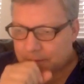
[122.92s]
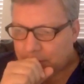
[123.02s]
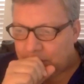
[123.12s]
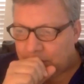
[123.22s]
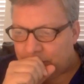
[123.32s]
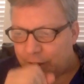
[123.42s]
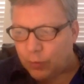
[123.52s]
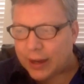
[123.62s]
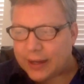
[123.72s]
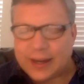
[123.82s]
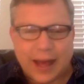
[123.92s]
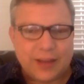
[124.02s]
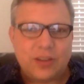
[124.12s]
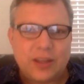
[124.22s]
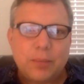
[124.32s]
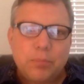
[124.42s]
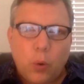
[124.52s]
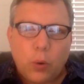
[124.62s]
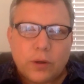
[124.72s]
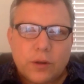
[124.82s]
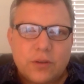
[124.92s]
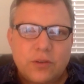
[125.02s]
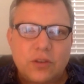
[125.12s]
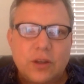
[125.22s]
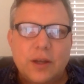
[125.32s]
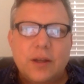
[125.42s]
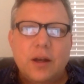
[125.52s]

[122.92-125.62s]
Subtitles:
They recognize the importance